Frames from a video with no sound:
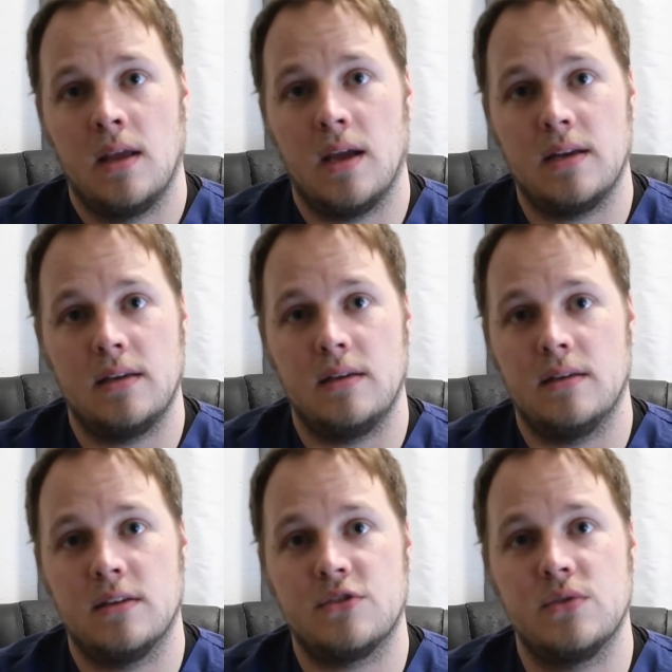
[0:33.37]

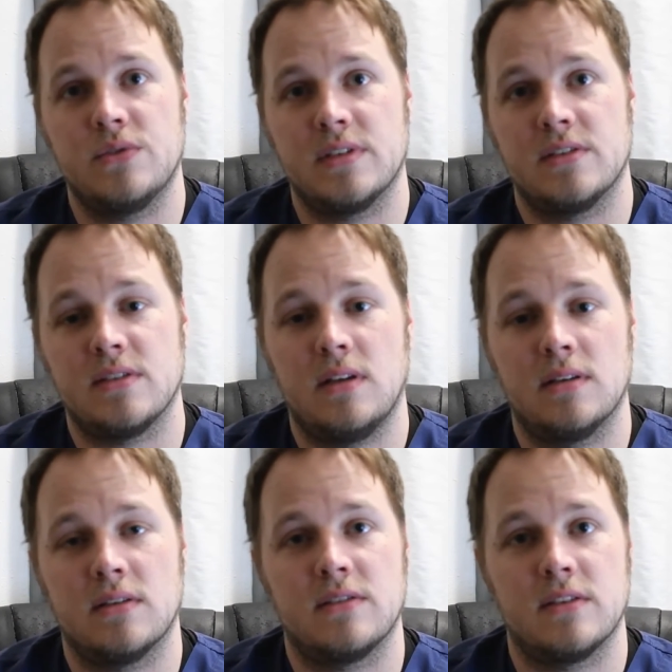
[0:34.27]
any issues in his lungs,